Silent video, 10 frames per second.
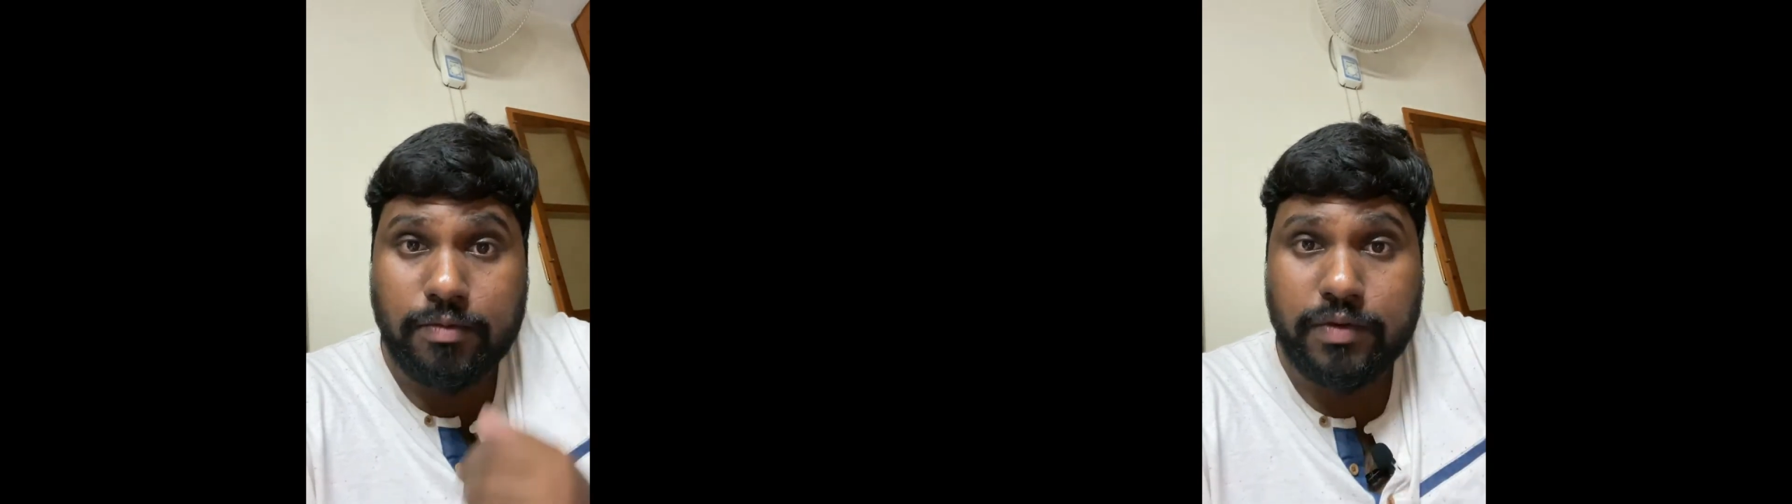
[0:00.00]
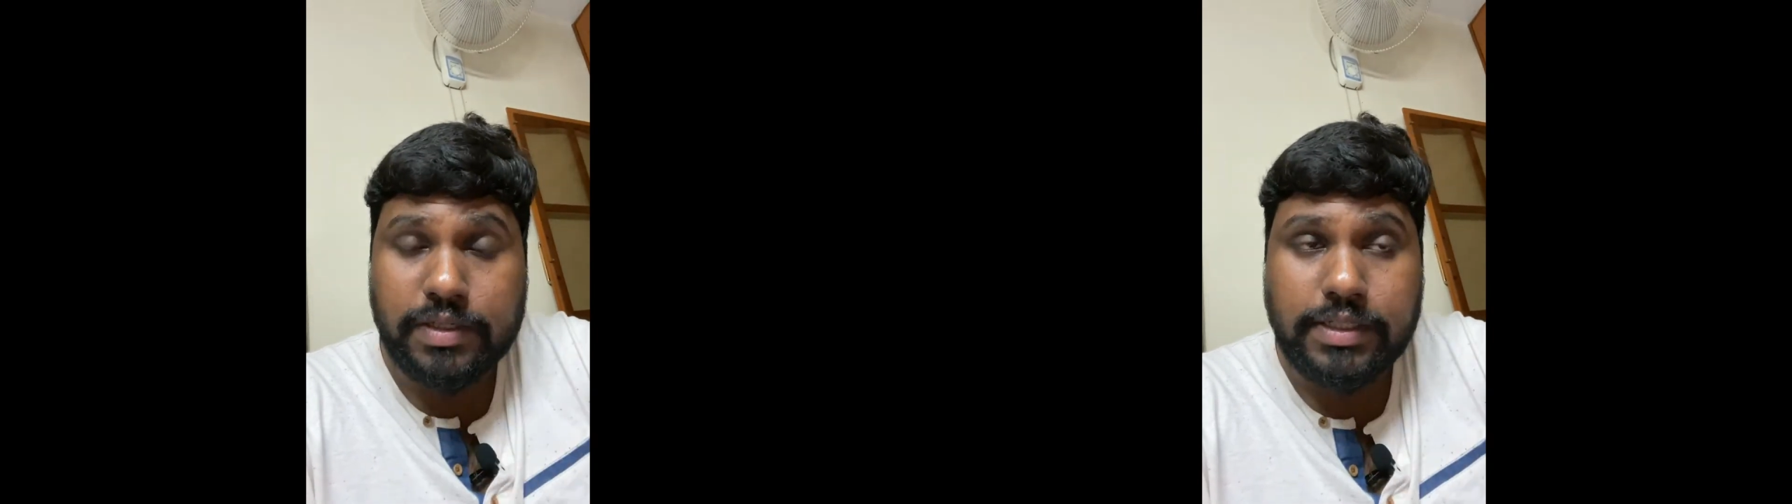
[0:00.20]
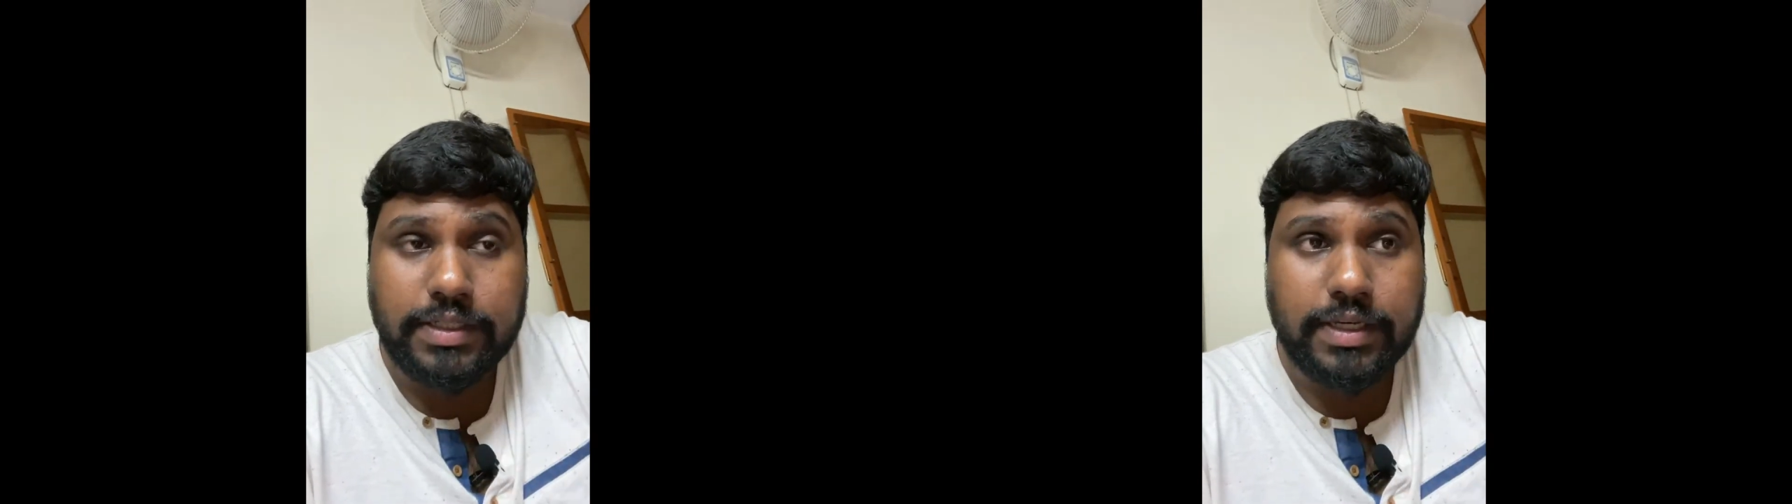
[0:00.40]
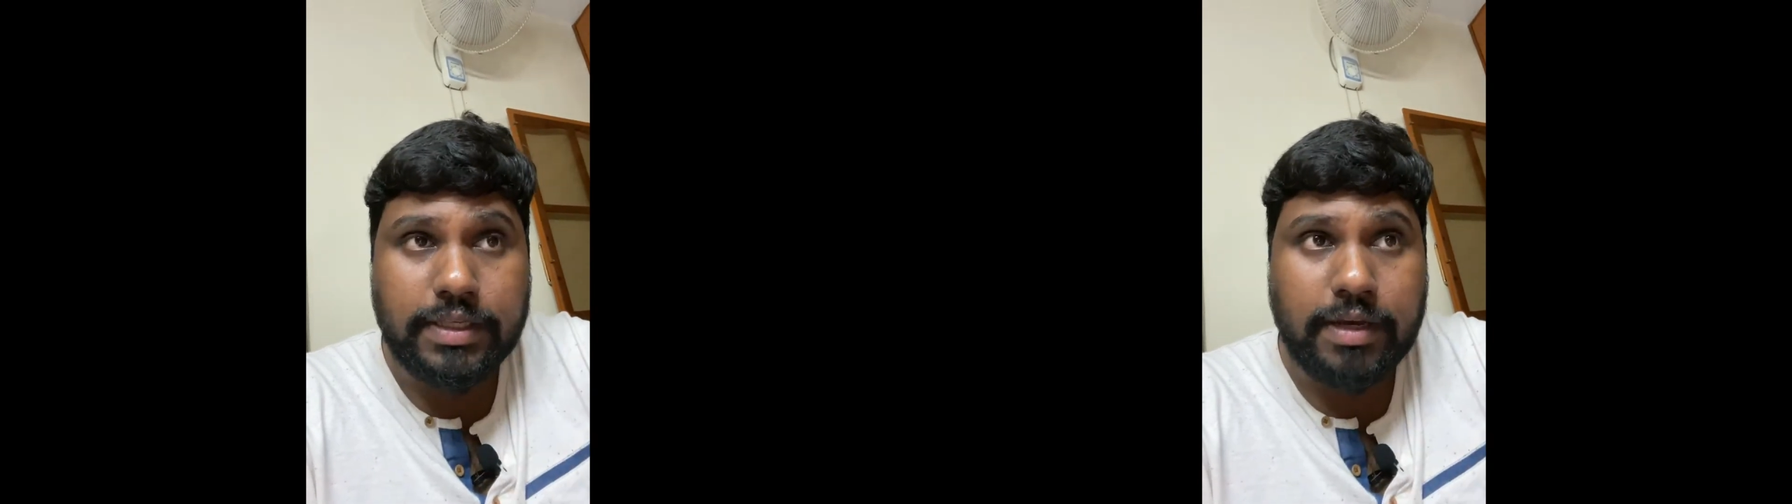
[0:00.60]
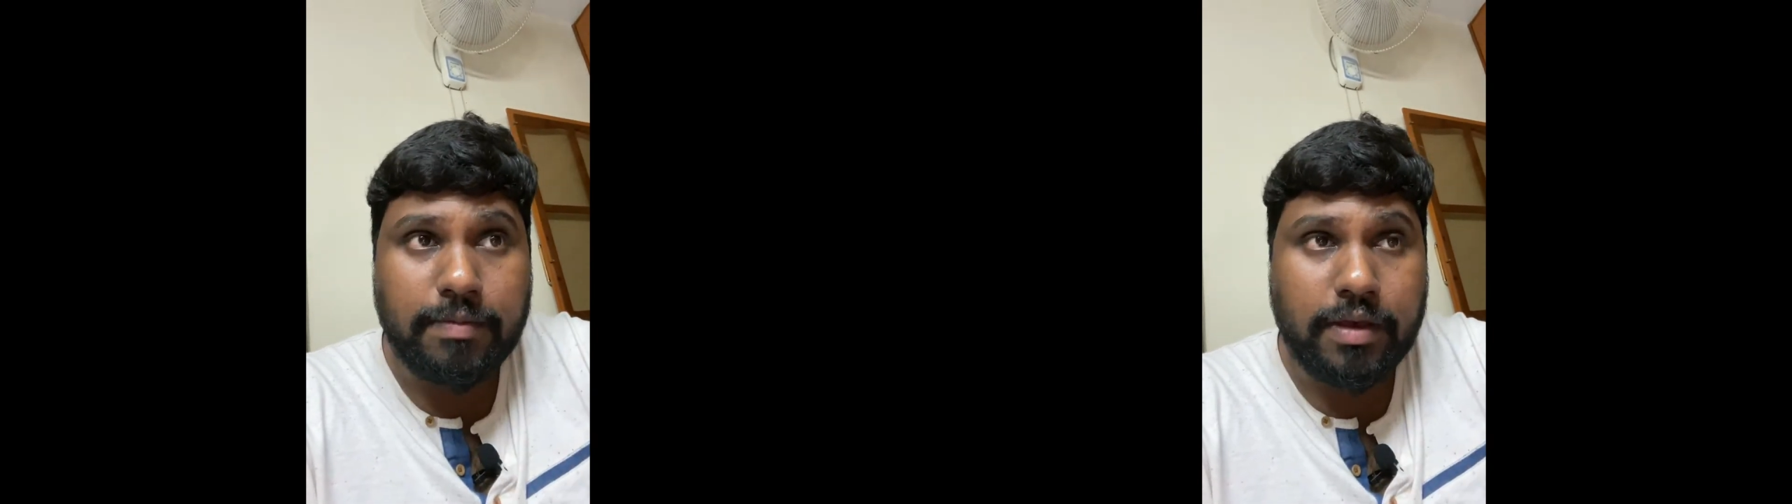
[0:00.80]
movies these
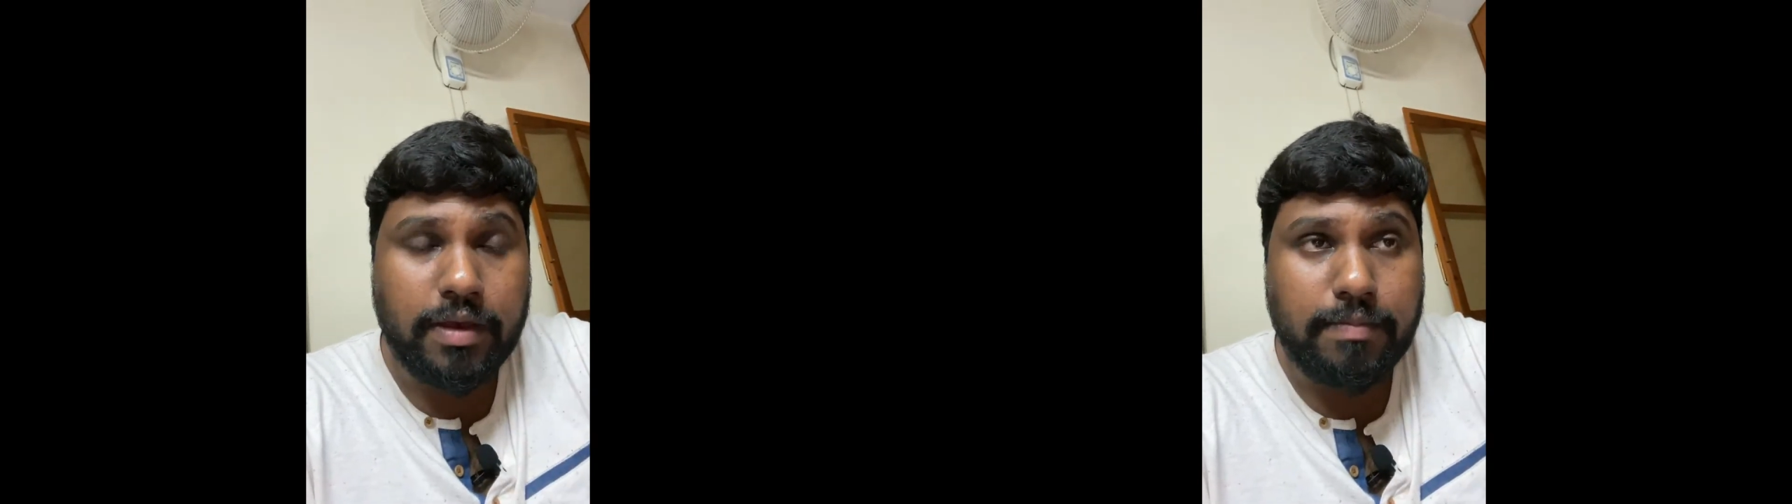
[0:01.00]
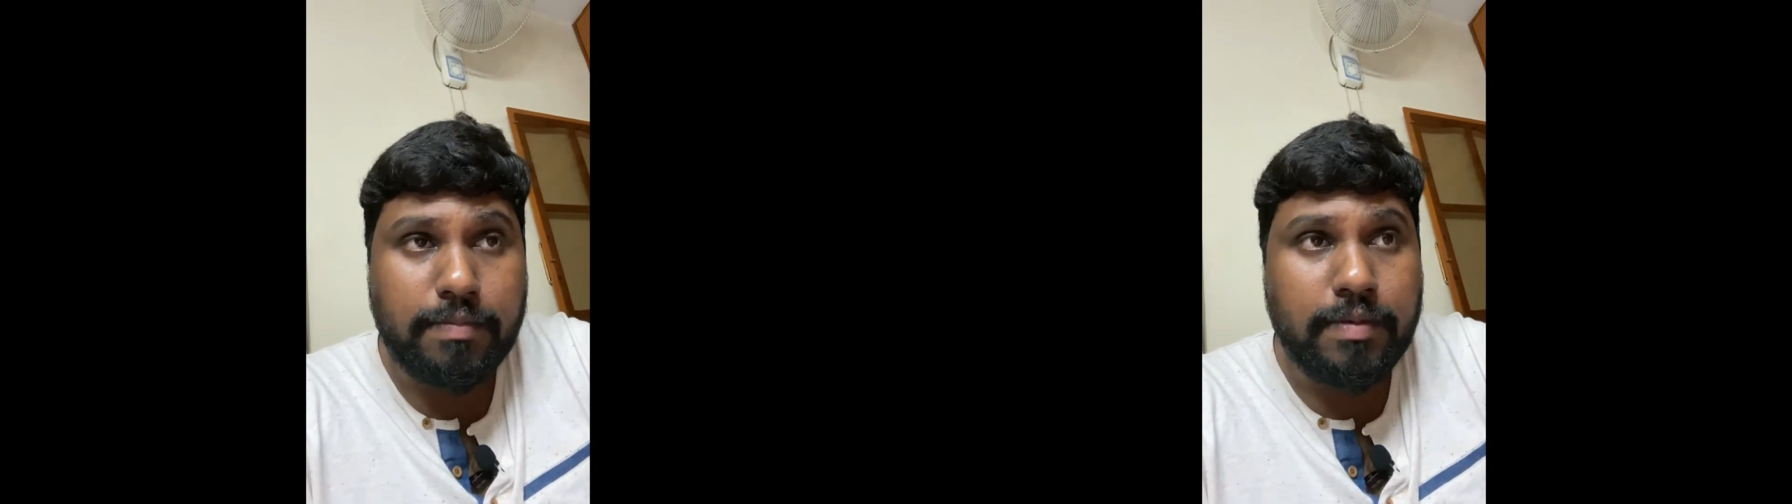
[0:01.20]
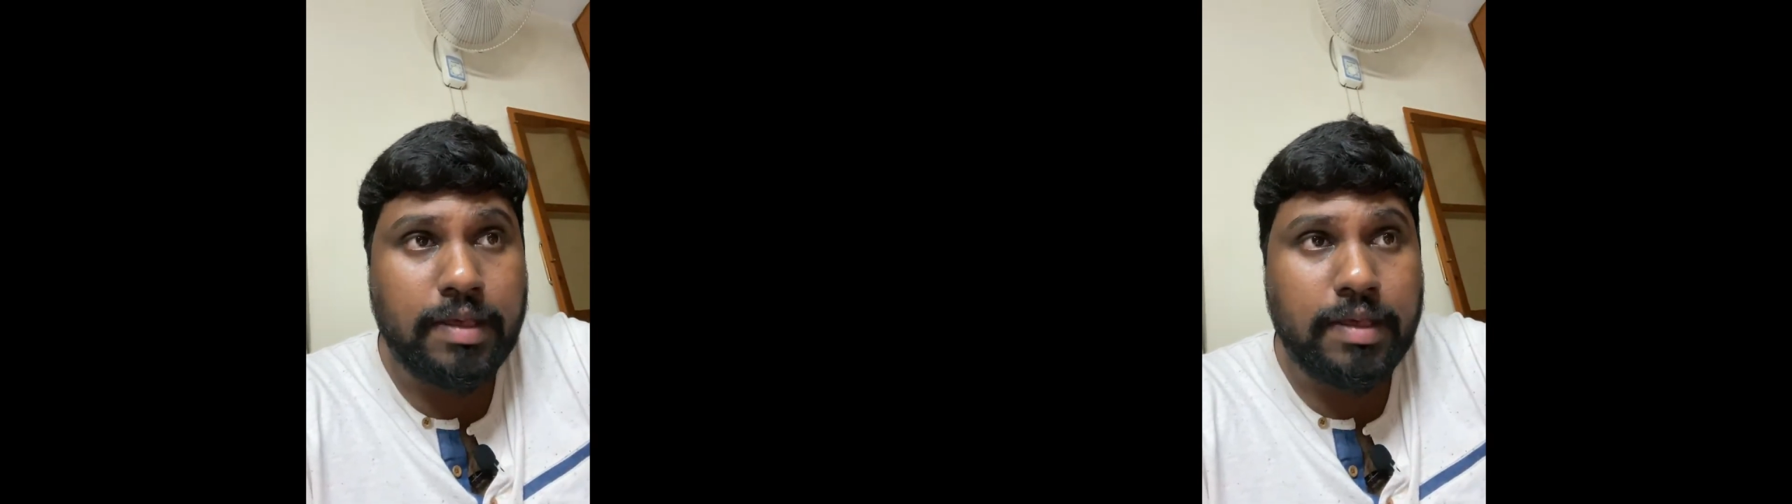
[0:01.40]
days coming up,